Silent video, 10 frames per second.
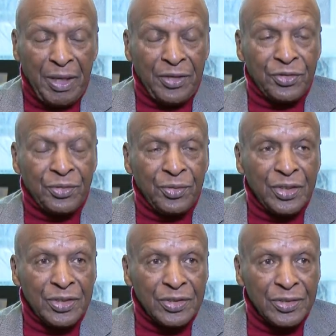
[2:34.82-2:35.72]
My attitude
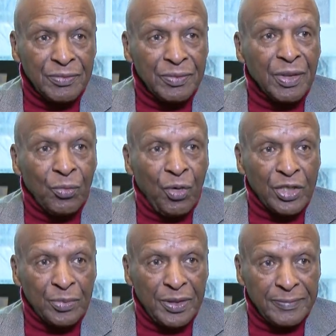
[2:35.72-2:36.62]
is,
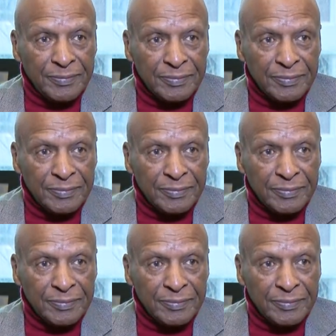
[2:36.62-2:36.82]
watch me.